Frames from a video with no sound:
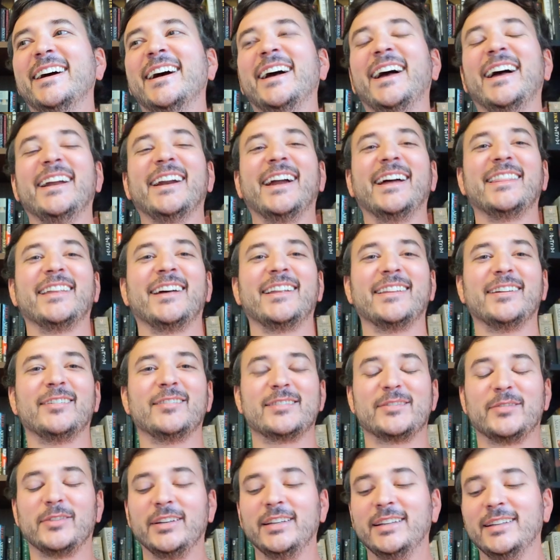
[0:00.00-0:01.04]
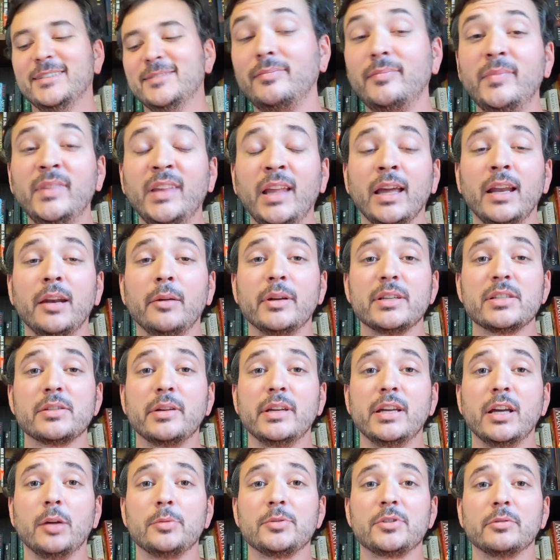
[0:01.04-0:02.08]
And I thought that was funny. Anyway, so he
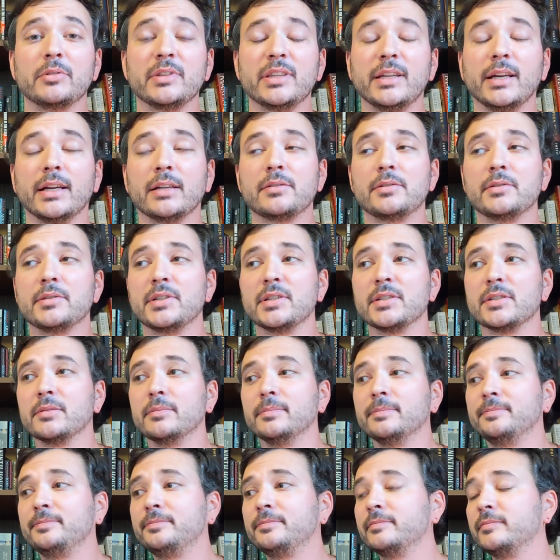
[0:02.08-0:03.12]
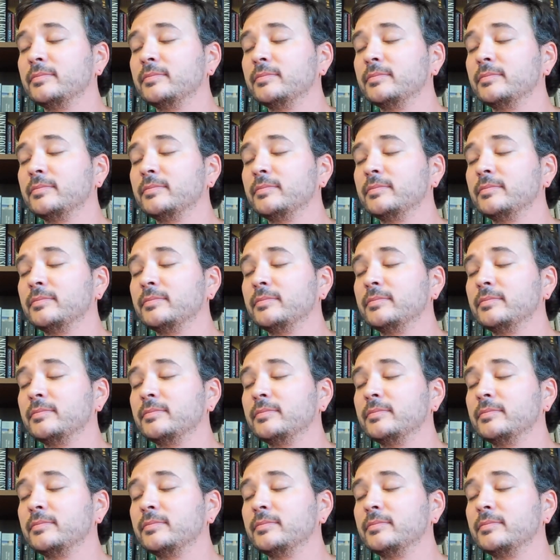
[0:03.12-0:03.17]
helps her with the exorcism.